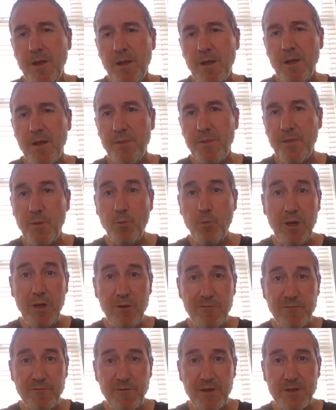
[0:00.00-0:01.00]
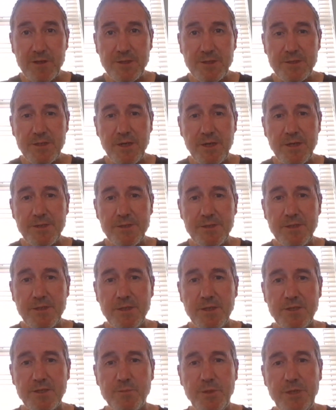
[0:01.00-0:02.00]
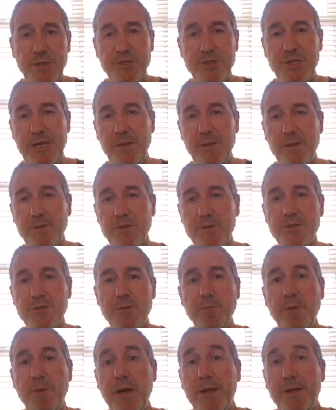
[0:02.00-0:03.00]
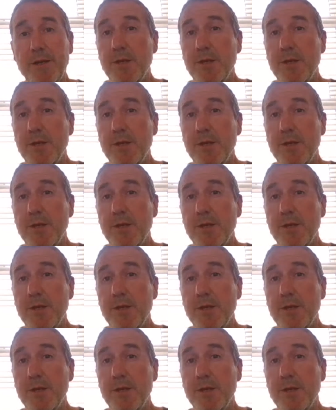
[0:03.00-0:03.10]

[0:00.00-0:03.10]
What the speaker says: The welfare society has been challenged by